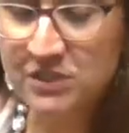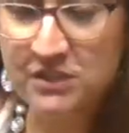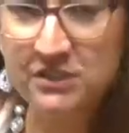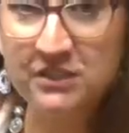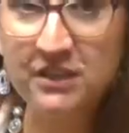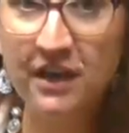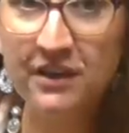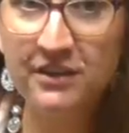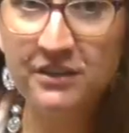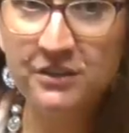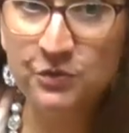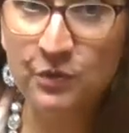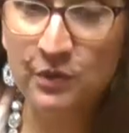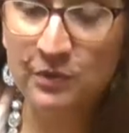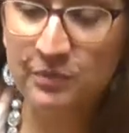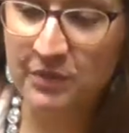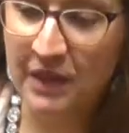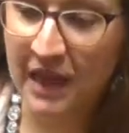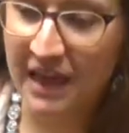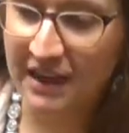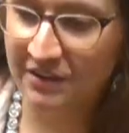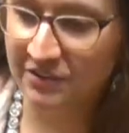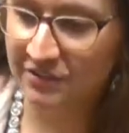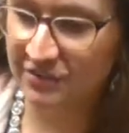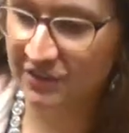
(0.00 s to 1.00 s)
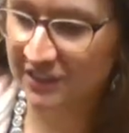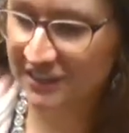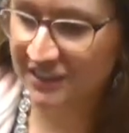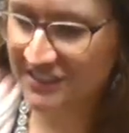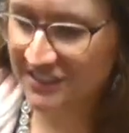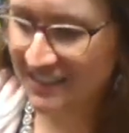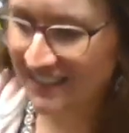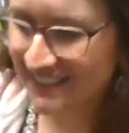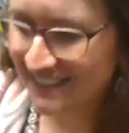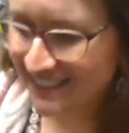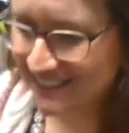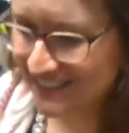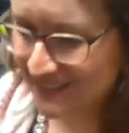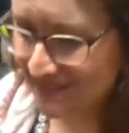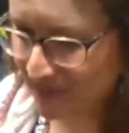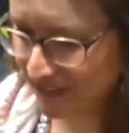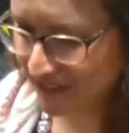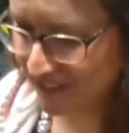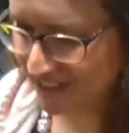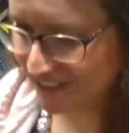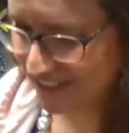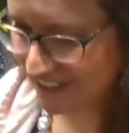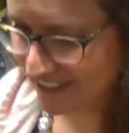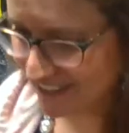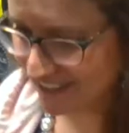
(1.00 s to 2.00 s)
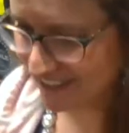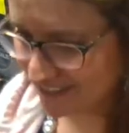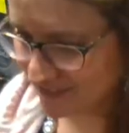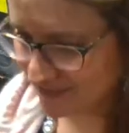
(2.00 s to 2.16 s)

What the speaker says: just call this one black fringe. It is blurry.